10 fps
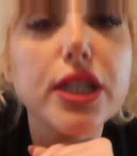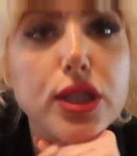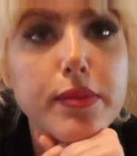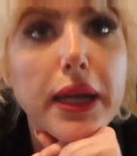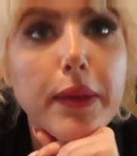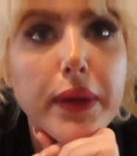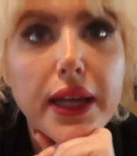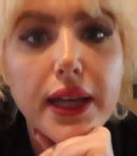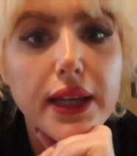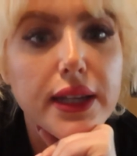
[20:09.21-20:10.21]
it just made
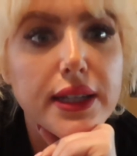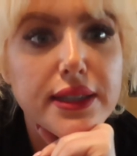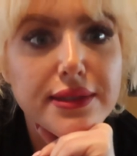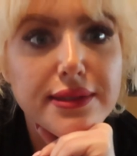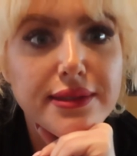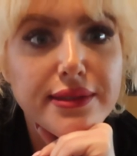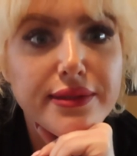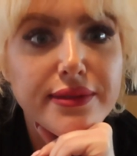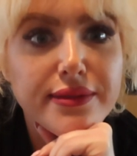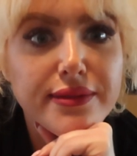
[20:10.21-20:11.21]
me
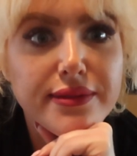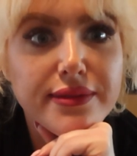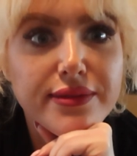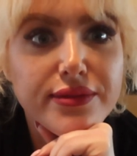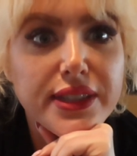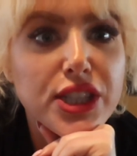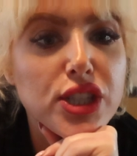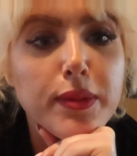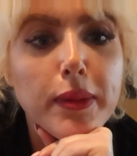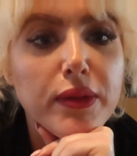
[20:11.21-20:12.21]
it
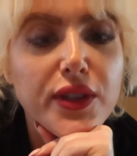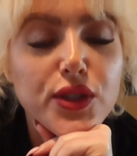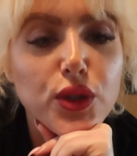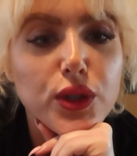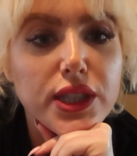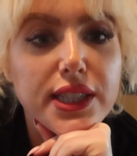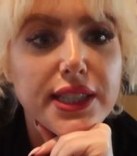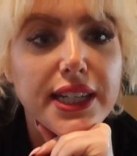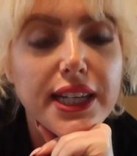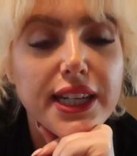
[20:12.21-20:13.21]
just made me feel so
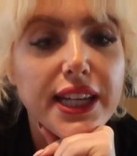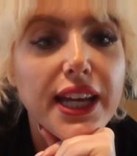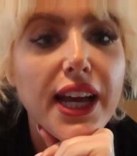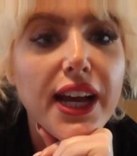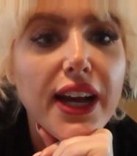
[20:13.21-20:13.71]
good. And I,